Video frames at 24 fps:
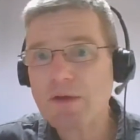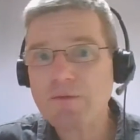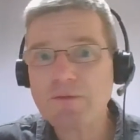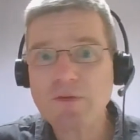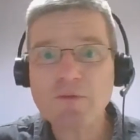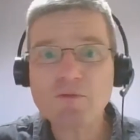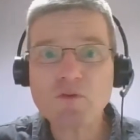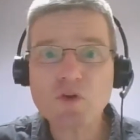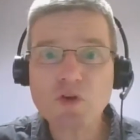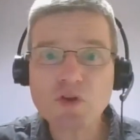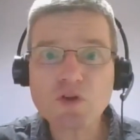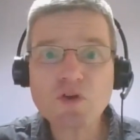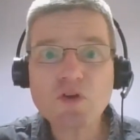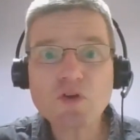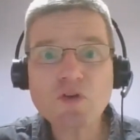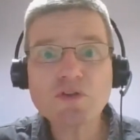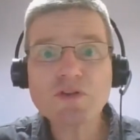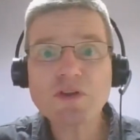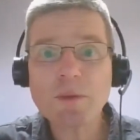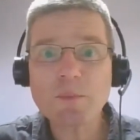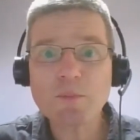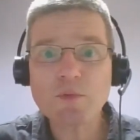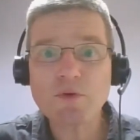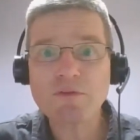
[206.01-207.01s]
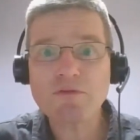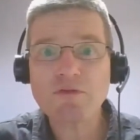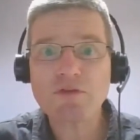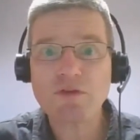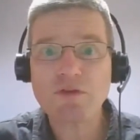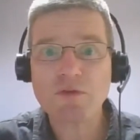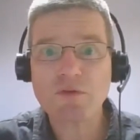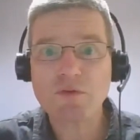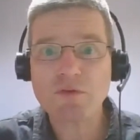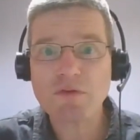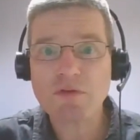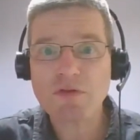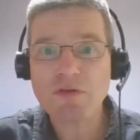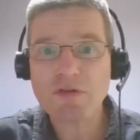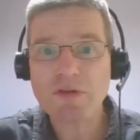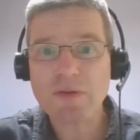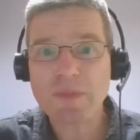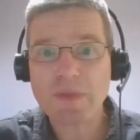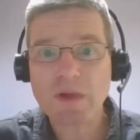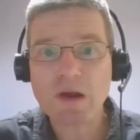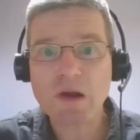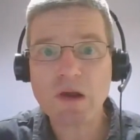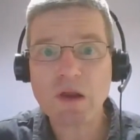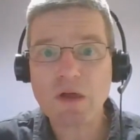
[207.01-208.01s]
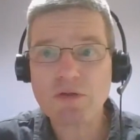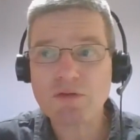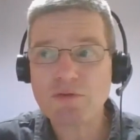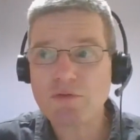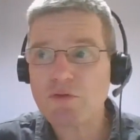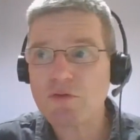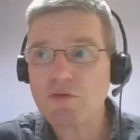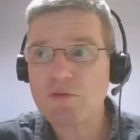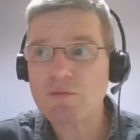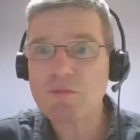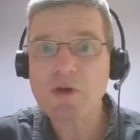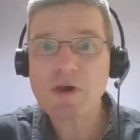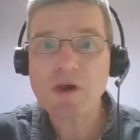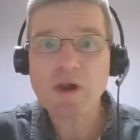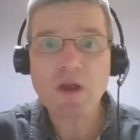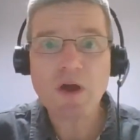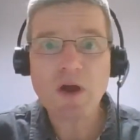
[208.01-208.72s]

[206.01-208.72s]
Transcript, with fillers: if I've got a good number of students in the classroom,